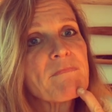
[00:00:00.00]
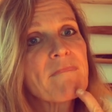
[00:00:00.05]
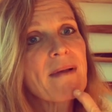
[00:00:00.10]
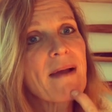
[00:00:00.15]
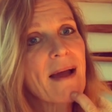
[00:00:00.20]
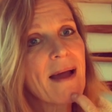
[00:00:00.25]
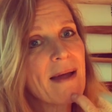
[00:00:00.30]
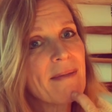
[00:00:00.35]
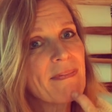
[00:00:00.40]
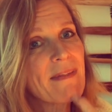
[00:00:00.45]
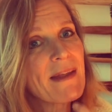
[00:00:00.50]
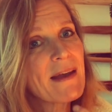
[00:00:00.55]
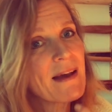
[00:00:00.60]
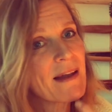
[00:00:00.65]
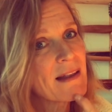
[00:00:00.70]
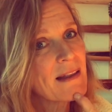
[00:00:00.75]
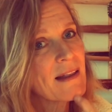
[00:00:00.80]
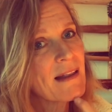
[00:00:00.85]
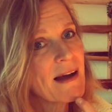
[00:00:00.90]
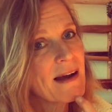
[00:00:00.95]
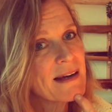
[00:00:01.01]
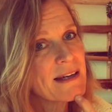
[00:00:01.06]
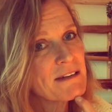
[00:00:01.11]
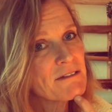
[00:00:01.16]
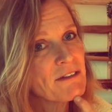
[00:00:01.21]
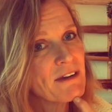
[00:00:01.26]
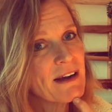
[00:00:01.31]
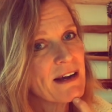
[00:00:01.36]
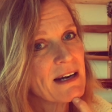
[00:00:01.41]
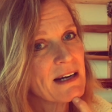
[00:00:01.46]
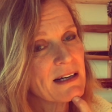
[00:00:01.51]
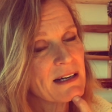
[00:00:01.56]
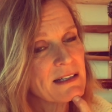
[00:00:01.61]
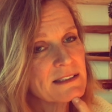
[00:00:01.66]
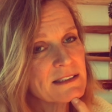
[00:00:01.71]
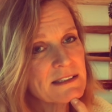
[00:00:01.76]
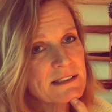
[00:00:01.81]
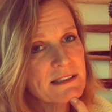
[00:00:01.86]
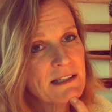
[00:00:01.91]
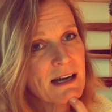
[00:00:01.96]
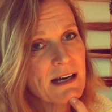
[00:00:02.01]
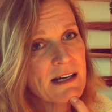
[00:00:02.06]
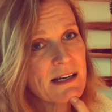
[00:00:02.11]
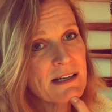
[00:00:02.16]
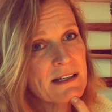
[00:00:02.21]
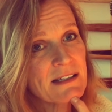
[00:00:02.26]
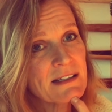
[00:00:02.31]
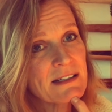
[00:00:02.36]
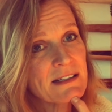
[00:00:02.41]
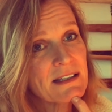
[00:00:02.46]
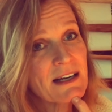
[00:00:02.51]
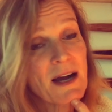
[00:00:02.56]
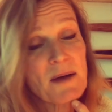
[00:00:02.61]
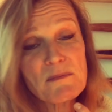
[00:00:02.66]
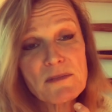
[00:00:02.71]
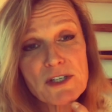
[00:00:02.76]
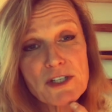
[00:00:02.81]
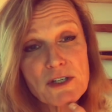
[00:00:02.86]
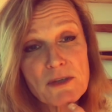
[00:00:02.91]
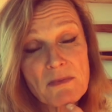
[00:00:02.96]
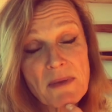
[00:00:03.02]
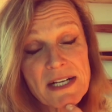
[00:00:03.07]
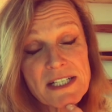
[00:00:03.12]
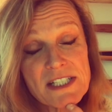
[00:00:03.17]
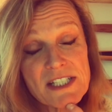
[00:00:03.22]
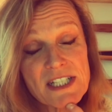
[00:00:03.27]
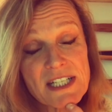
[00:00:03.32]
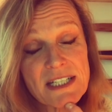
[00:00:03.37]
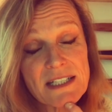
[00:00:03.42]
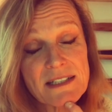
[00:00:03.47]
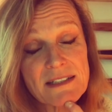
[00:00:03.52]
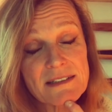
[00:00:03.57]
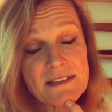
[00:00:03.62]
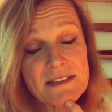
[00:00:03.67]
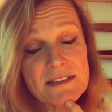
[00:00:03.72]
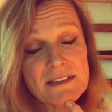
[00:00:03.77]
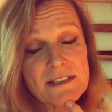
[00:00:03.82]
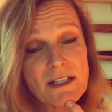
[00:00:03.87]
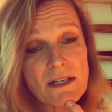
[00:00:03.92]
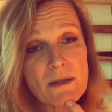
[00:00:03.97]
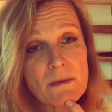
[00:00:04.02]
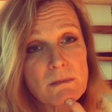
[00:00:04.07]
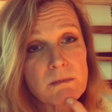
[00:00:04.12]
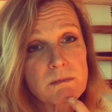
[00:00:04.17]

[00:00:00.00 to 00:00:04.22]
and the line of air comes to my chin. So